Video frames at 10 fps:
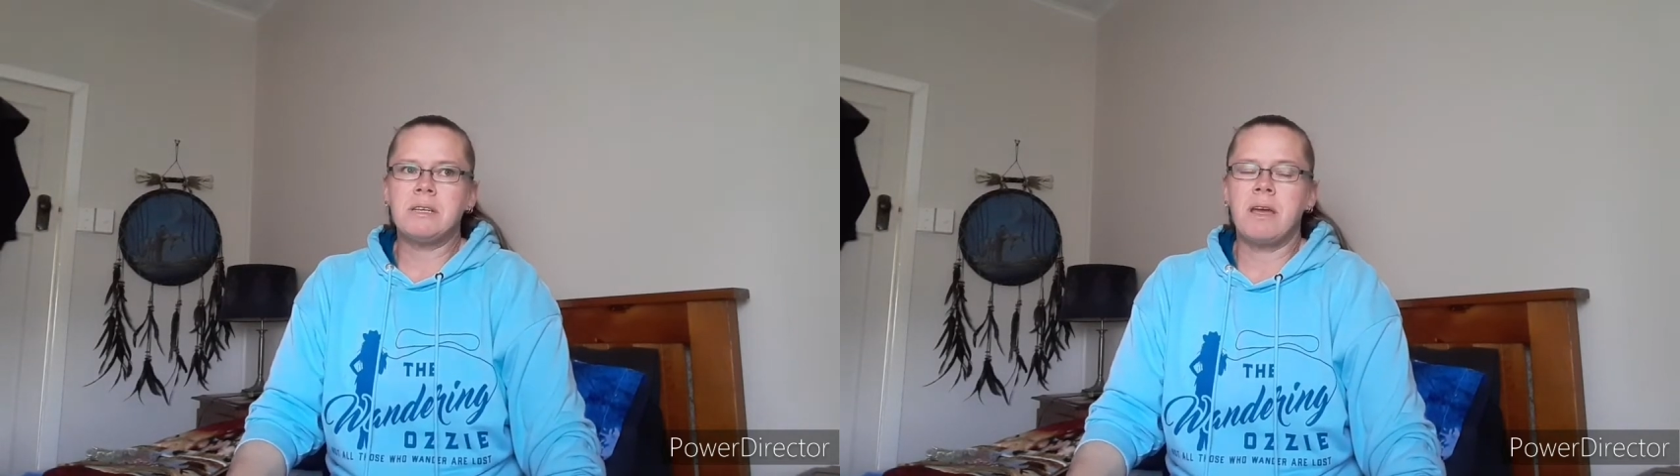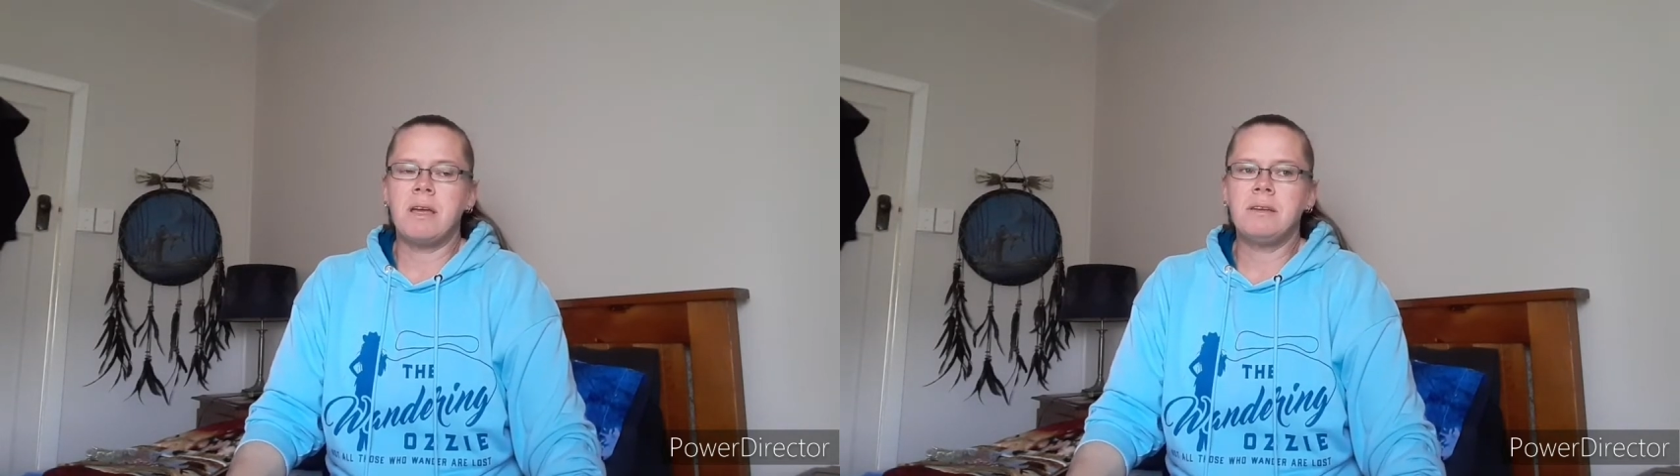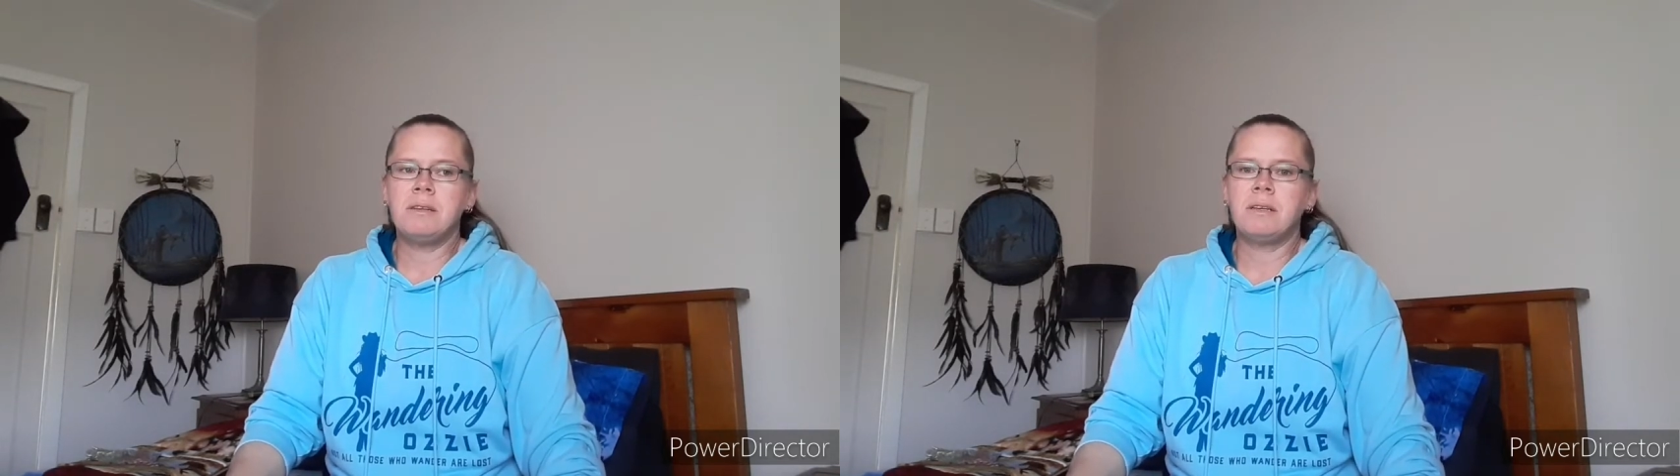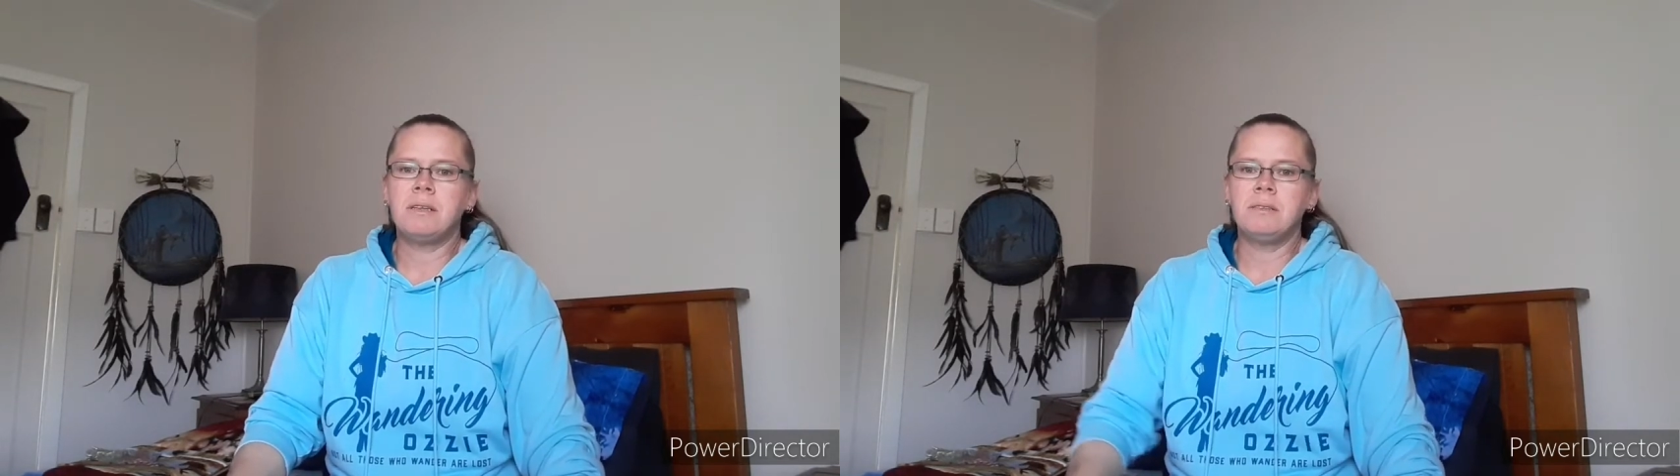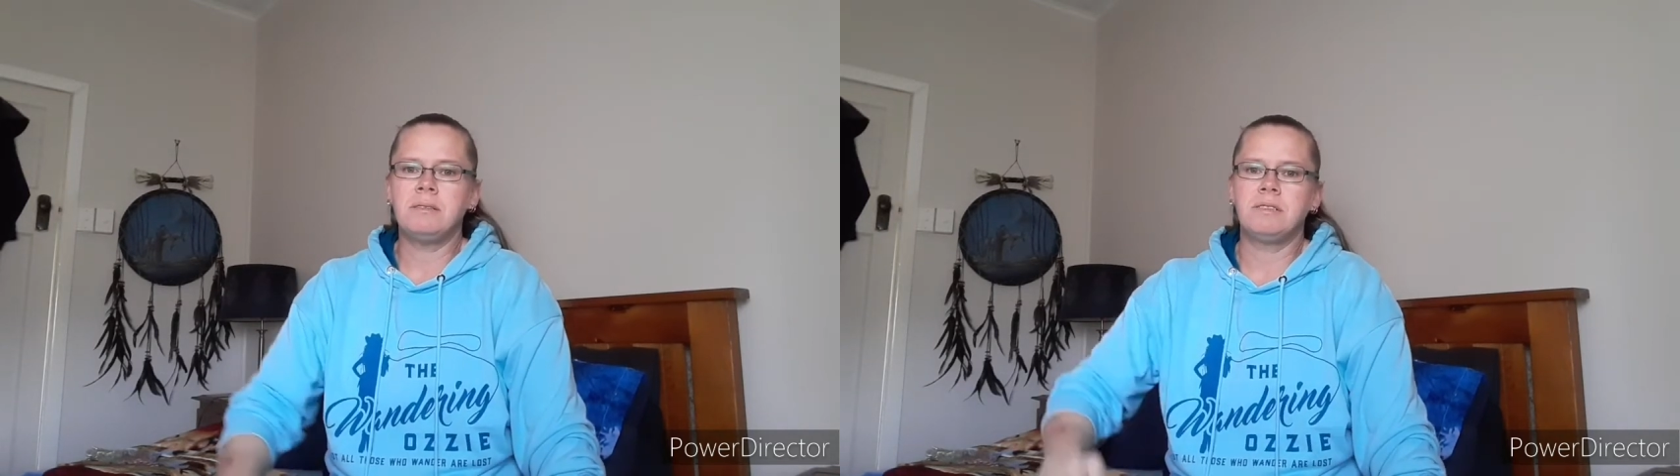
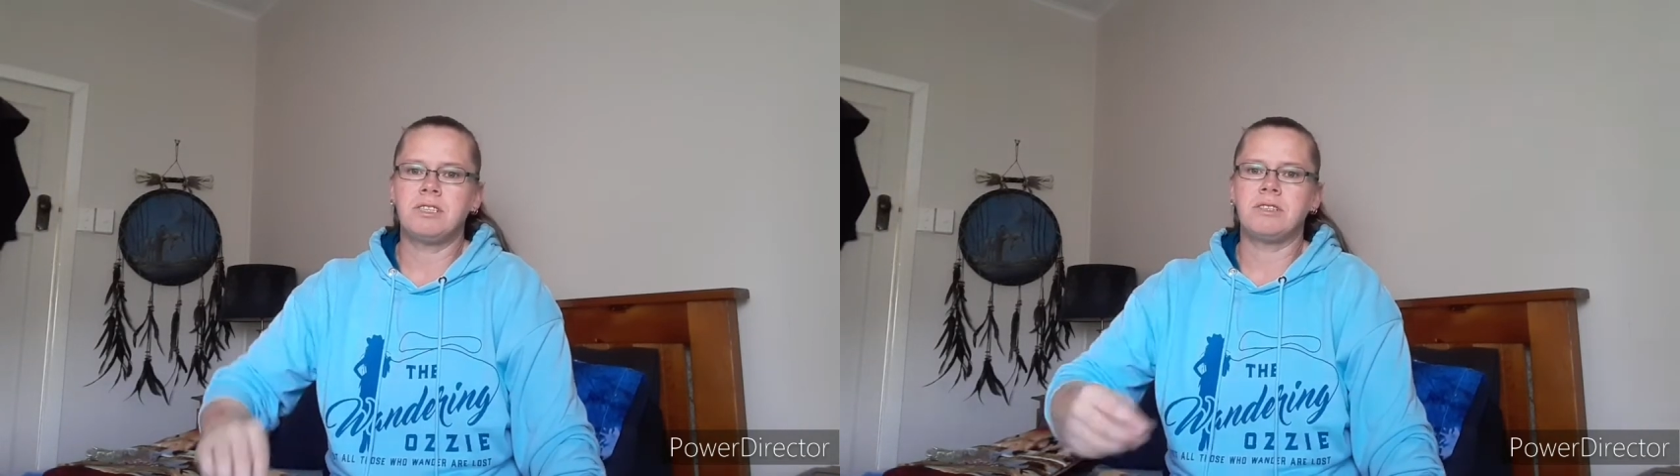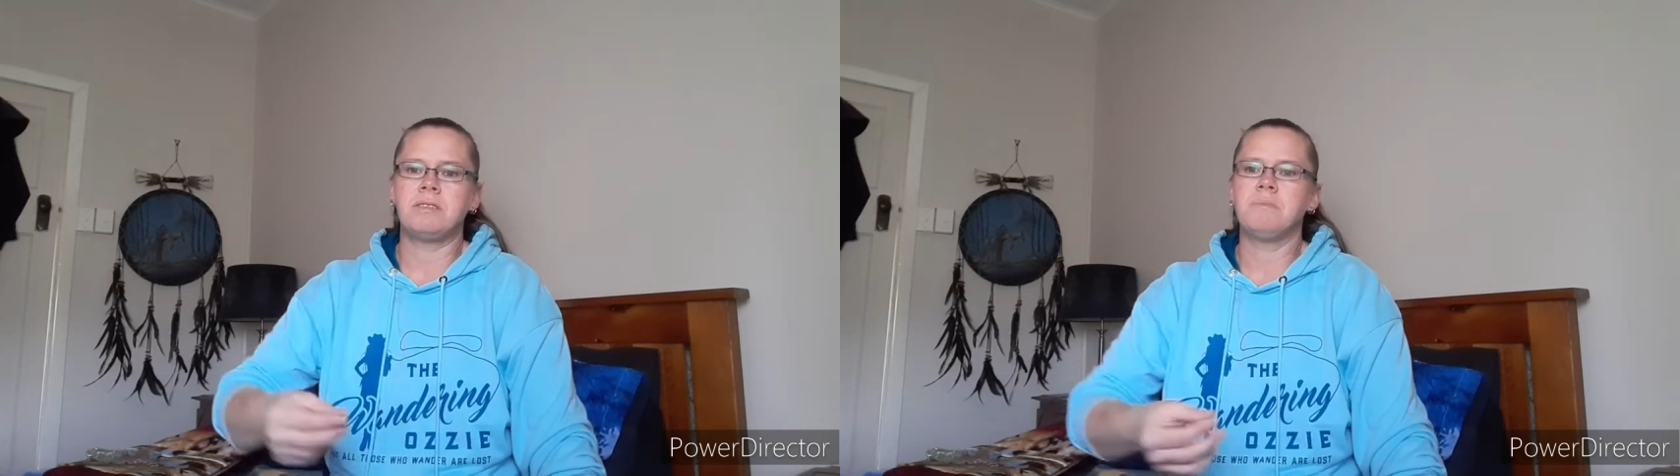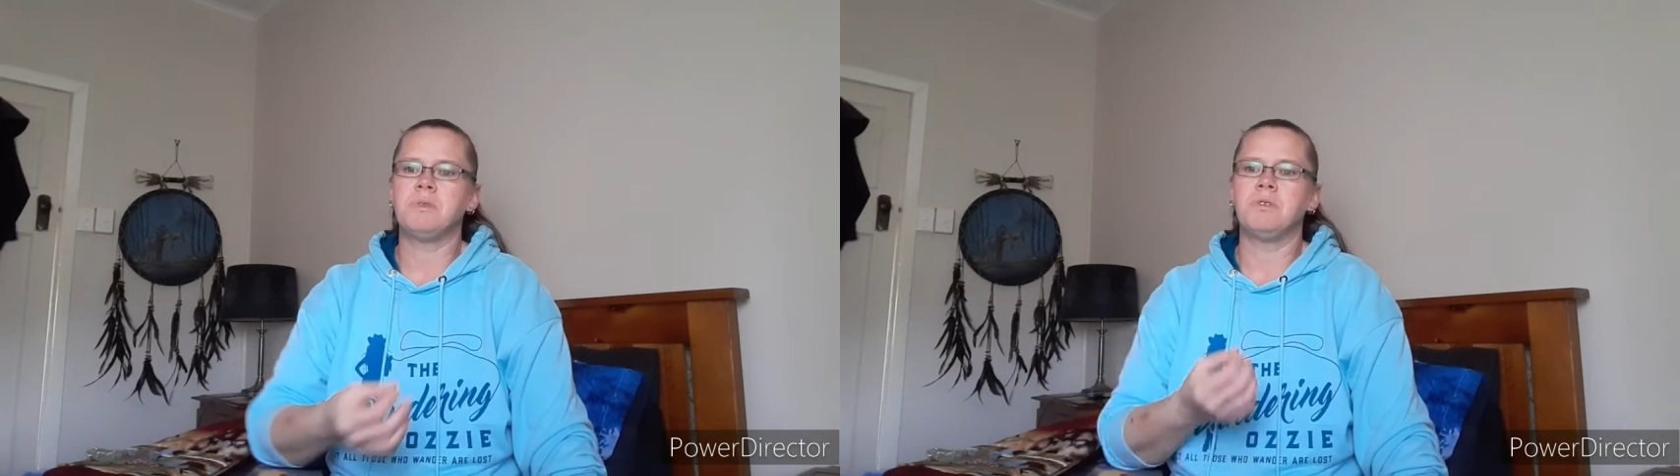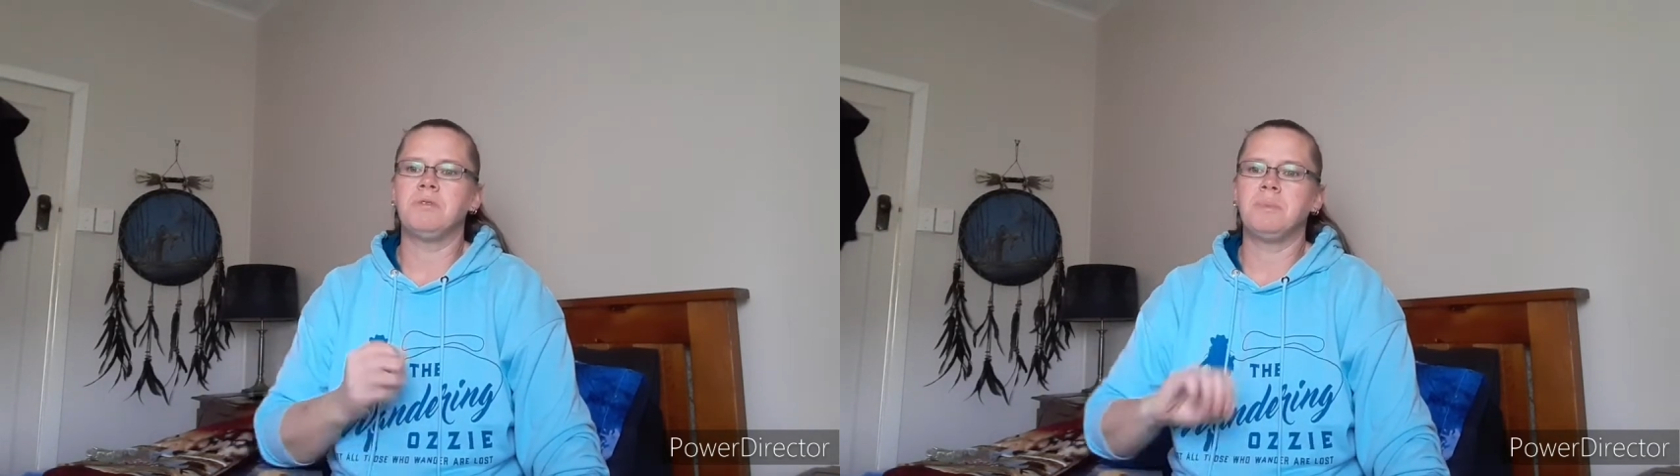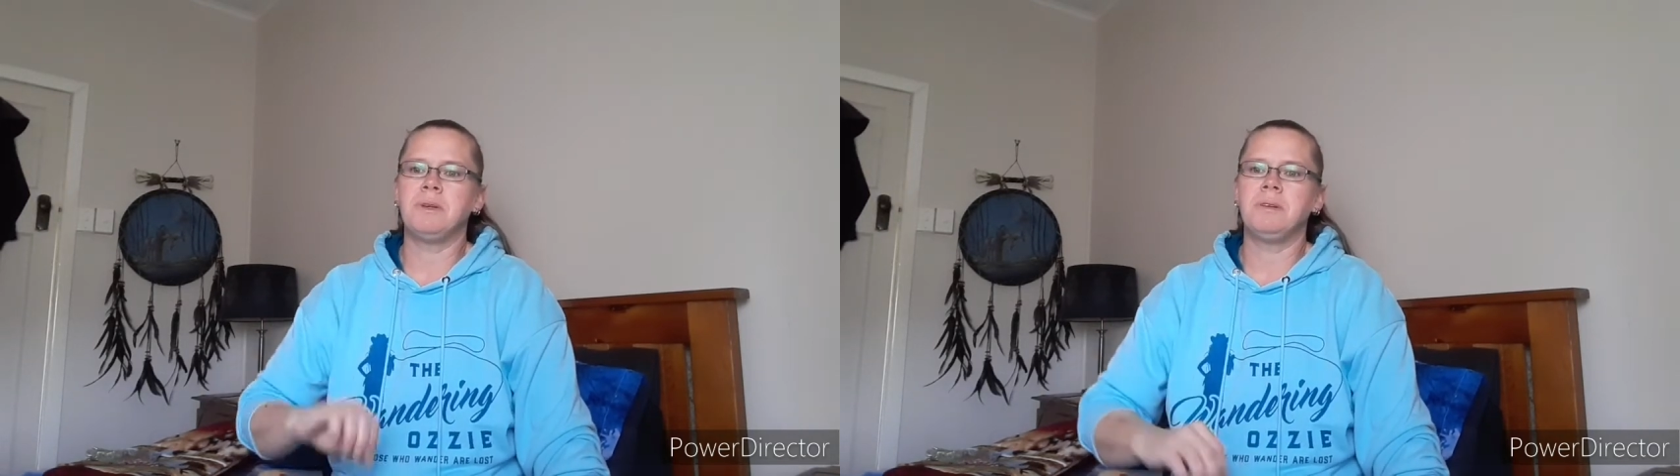tender, just the
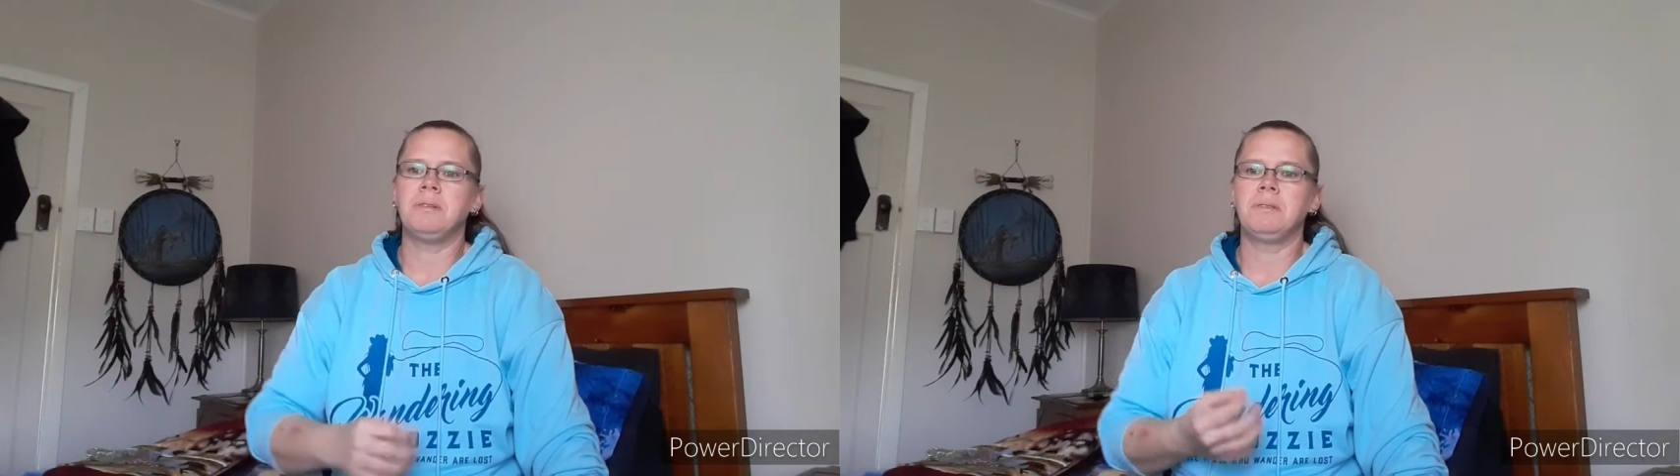movement